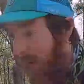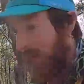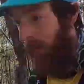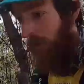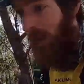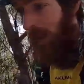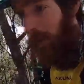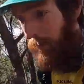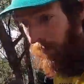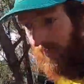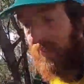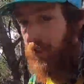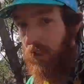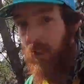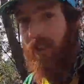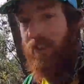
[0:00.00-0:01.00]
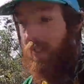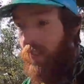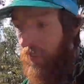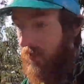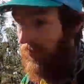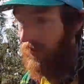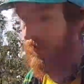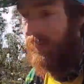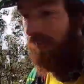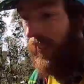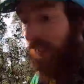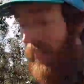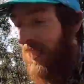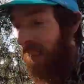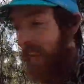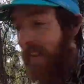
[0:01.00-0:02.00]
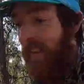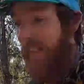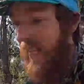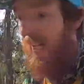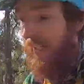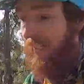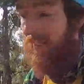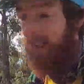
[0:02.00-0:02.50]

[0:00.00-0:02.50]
One of the best strengths to use is that